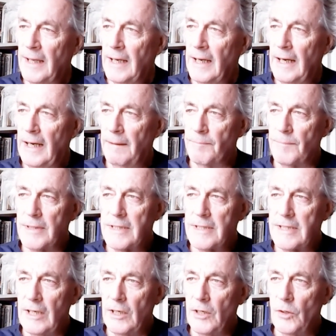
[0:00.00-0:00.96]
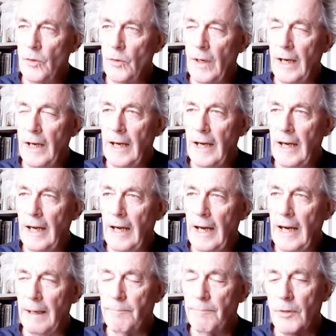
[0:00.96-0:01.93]
Um, so
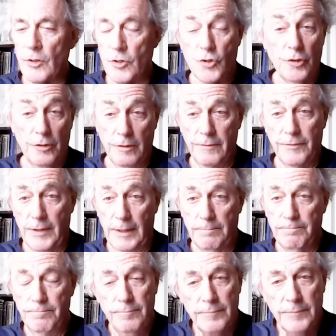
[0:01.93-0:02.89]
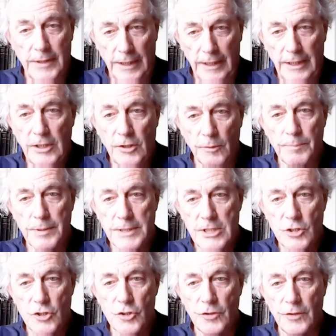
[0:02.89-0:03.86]
I'm not sure of the the legal
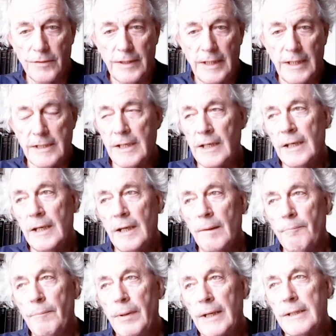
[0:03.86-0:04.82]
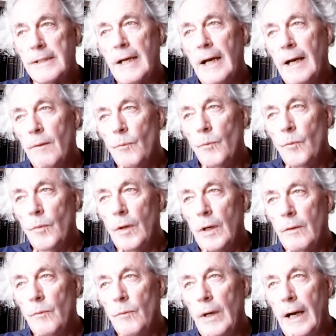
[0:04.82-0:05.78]
position on that, but
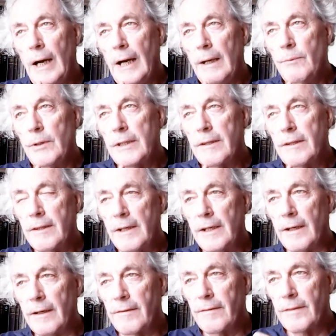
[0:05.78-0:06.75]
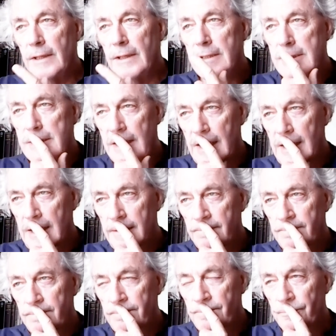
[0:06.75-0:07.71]
I would think that
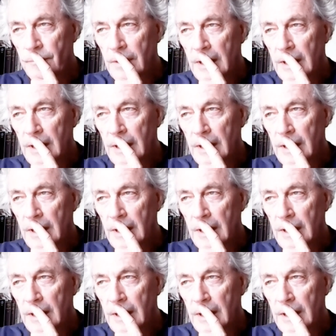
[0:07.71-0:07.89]
um,